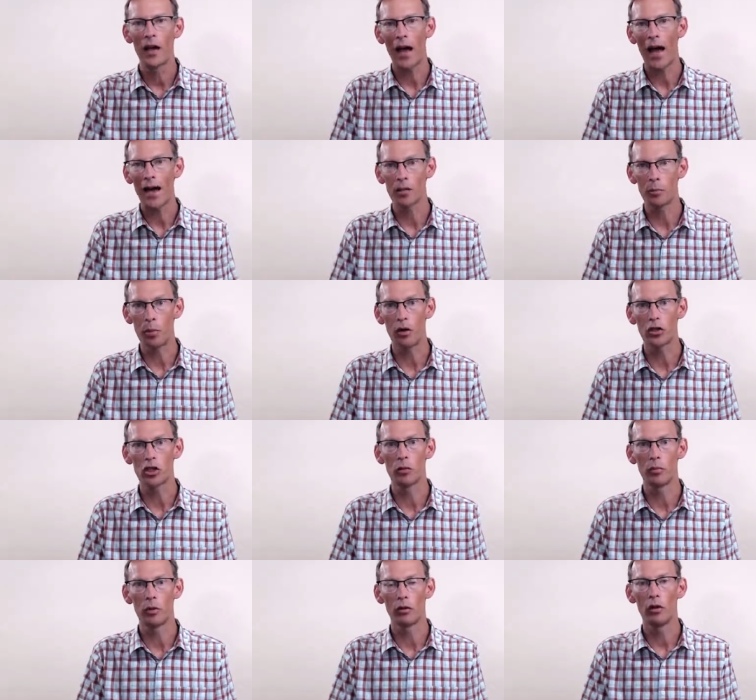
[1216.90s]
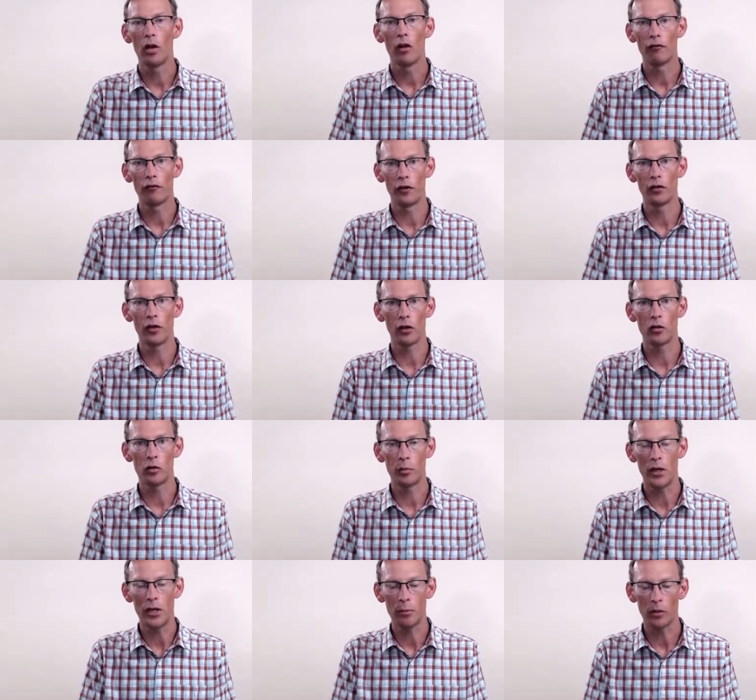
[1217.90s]
as possible for those
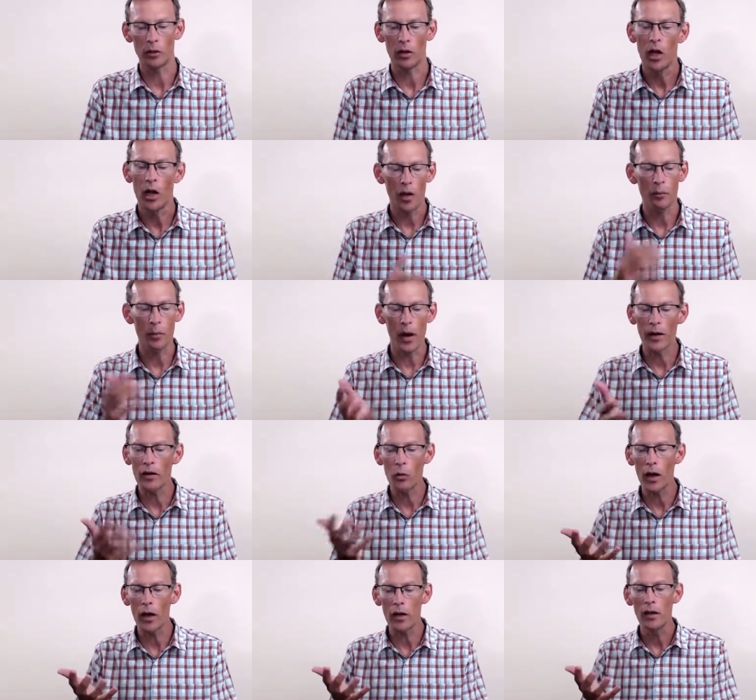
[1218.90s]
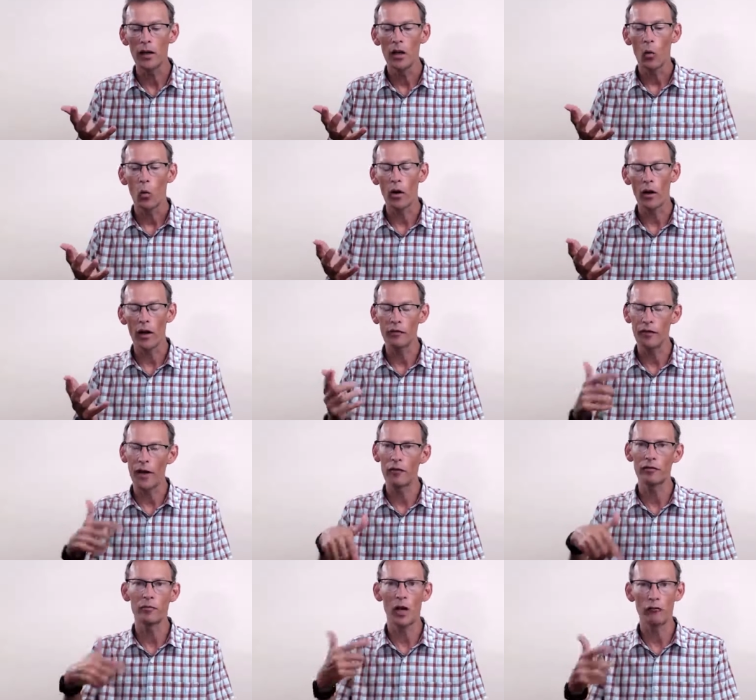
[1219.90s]
people and by the way what i
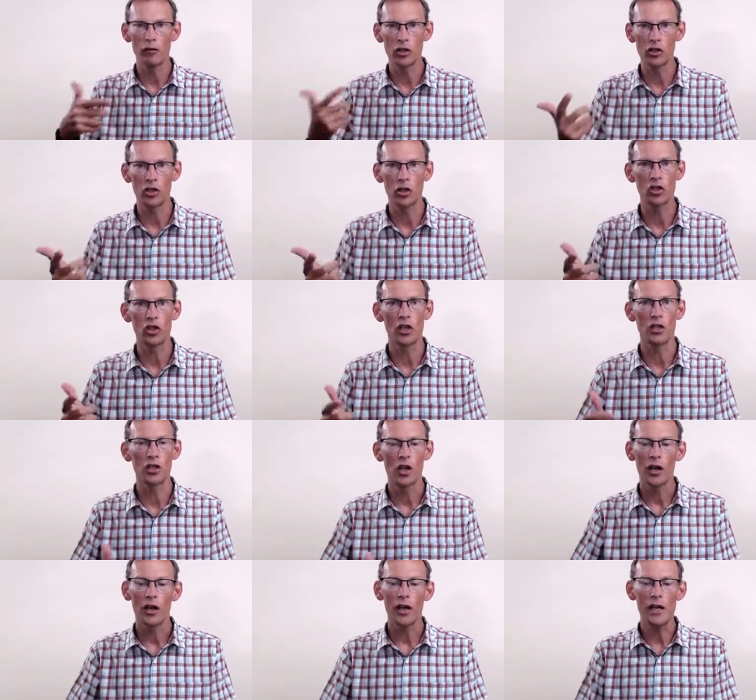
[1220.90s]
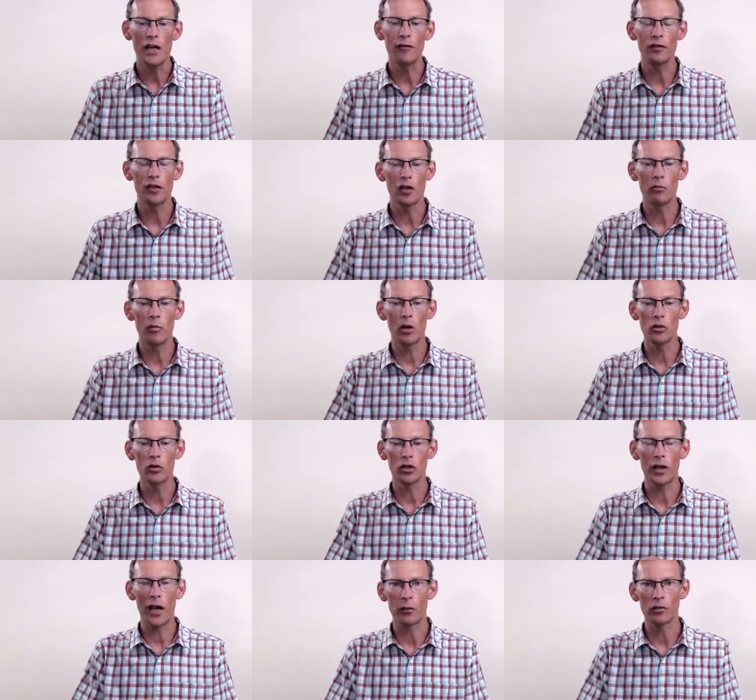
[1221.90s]
found from my research is even though most
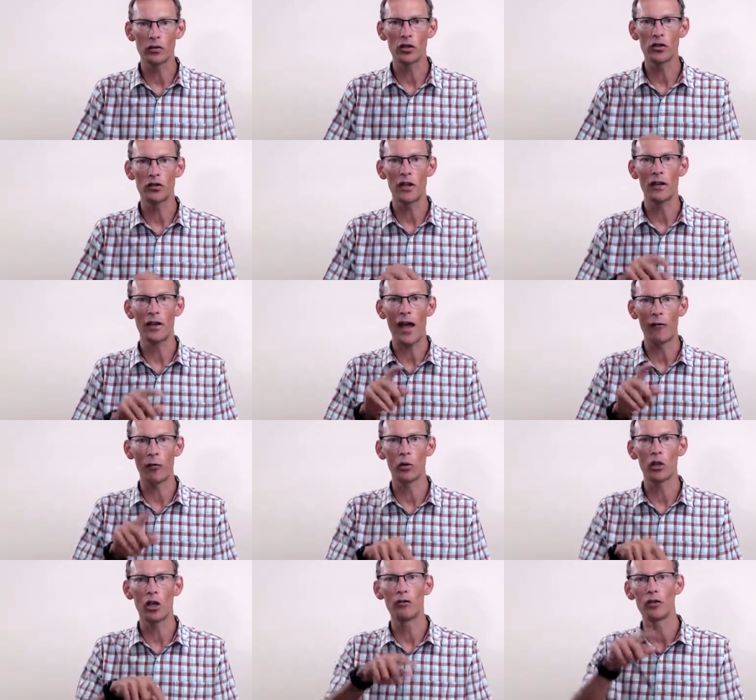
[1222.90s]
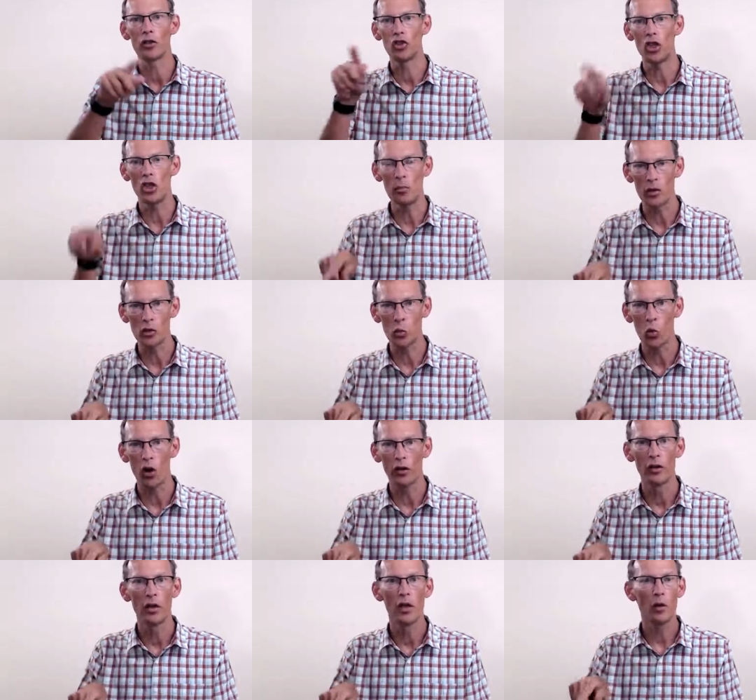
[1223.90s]
accountants think everyone will go for the cheapest
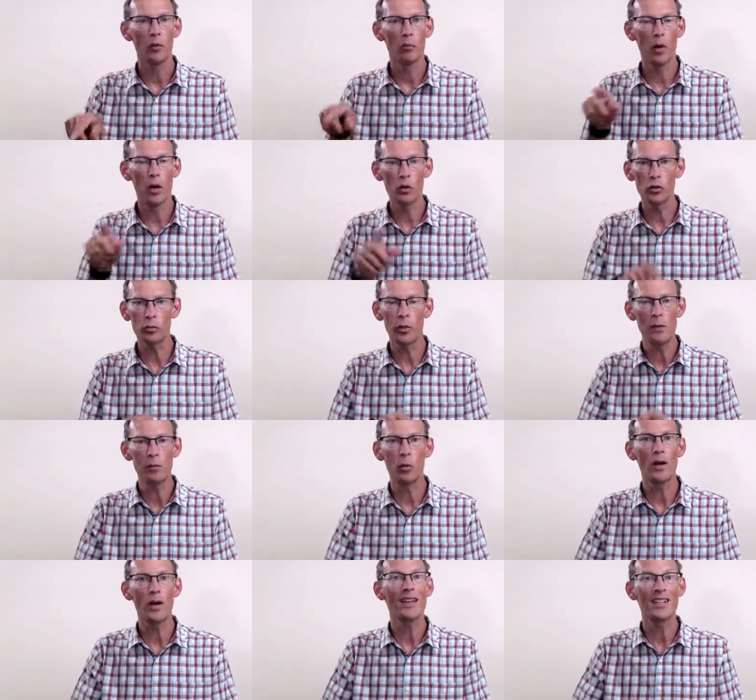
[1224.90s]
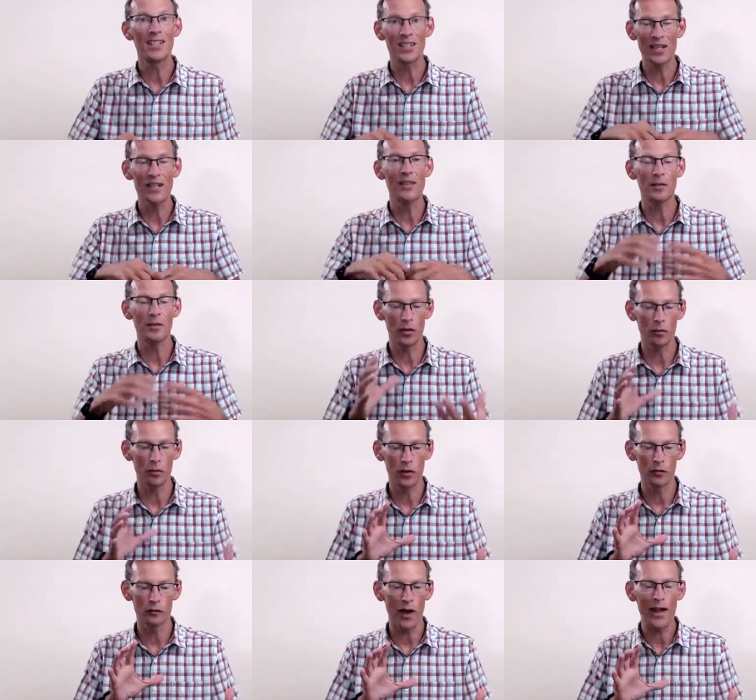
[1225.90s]
one most people when they see this, the,
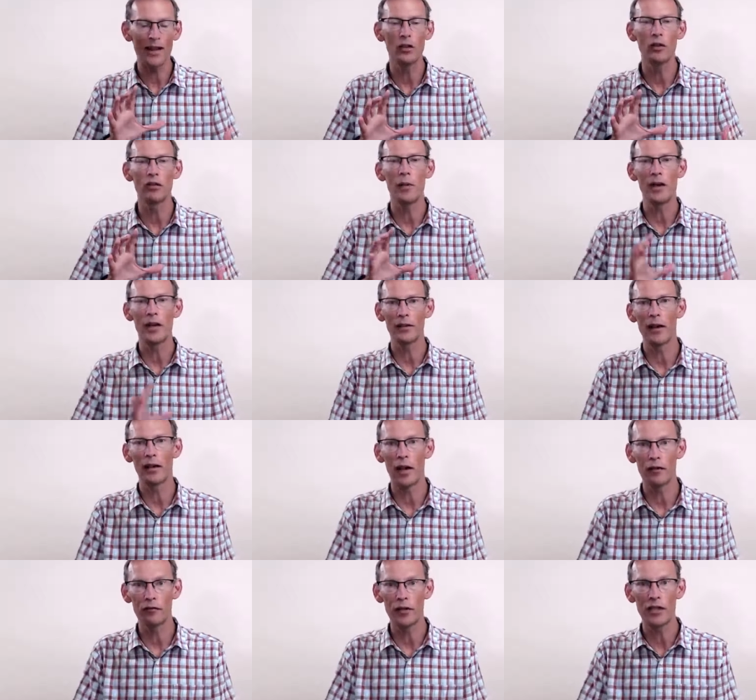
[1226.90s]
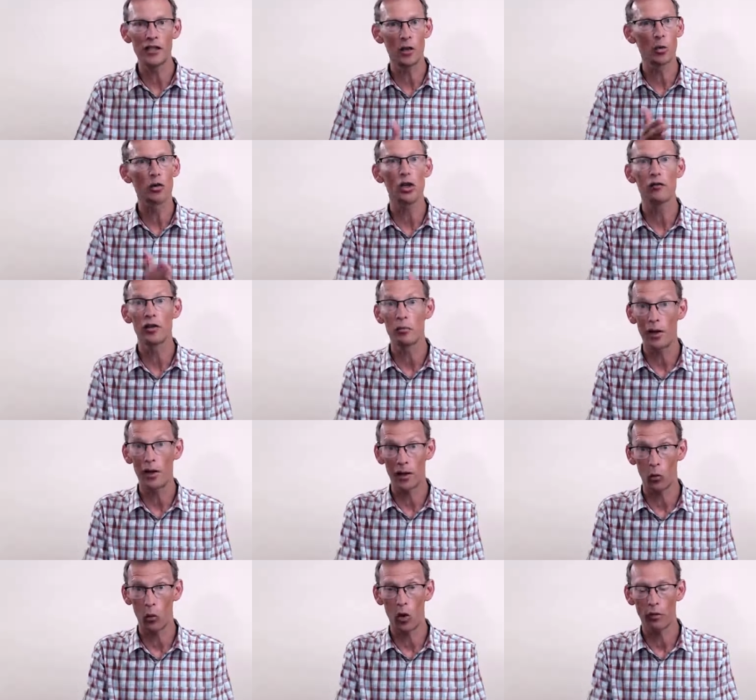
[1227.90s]
the value of making their life easier will go for the
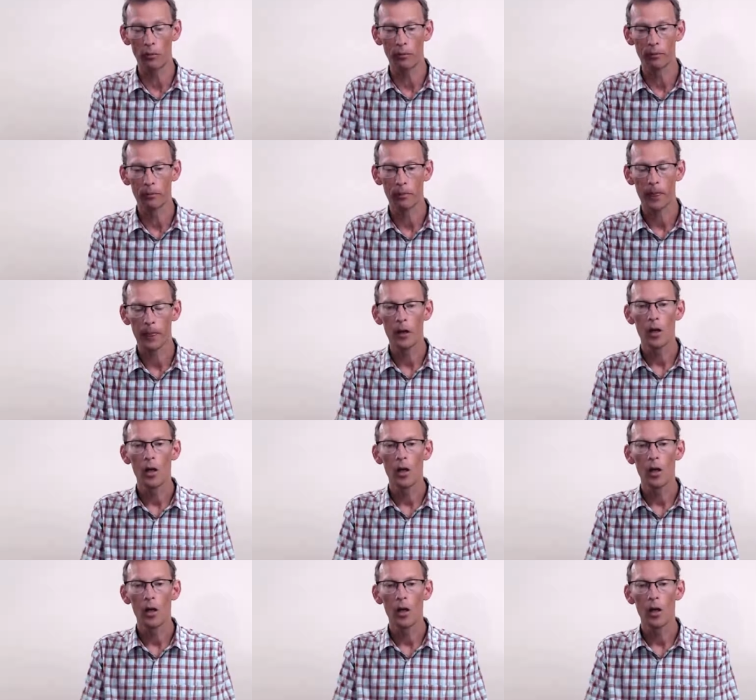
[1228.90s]
middle one mm.